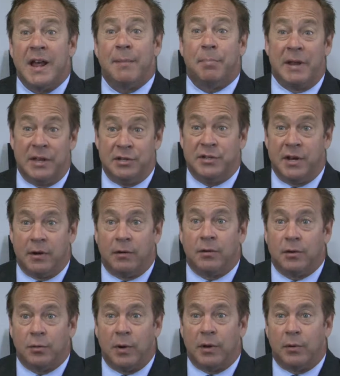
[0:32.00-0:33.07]
not be in
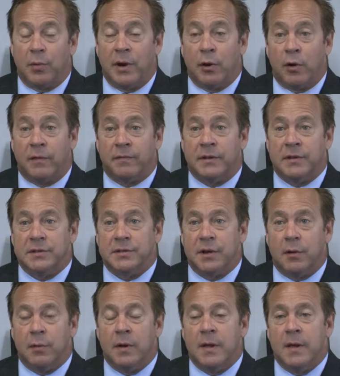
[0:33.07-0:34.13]
jail quite often.
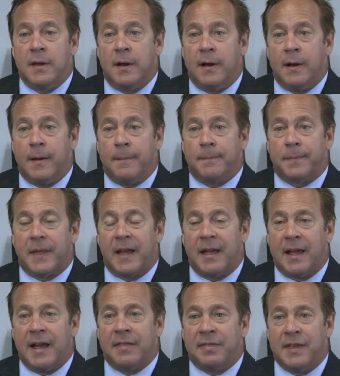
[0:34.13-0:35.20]
So
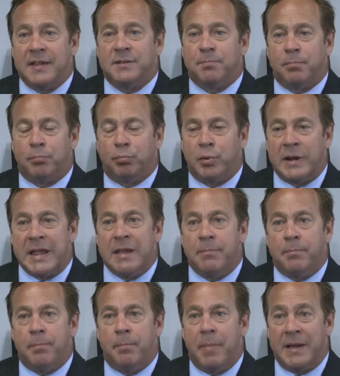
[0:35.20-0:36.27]
I think
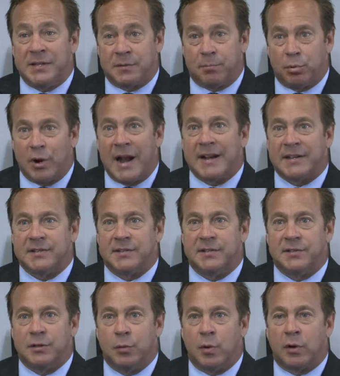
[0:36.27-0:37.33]
bringing best
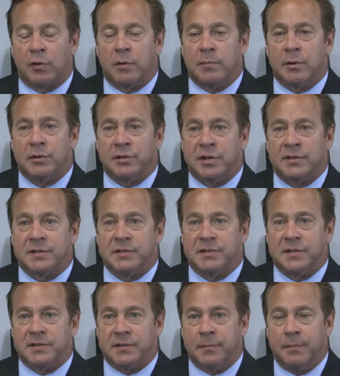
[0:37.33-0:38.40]
practices to our criminal justice
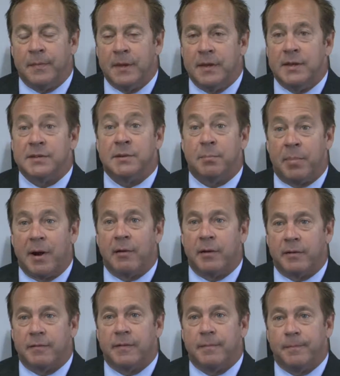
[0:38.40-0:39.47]
system is
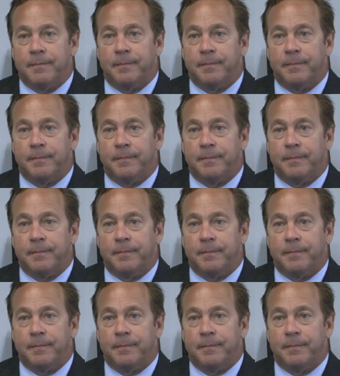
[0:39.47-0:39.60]
imperative.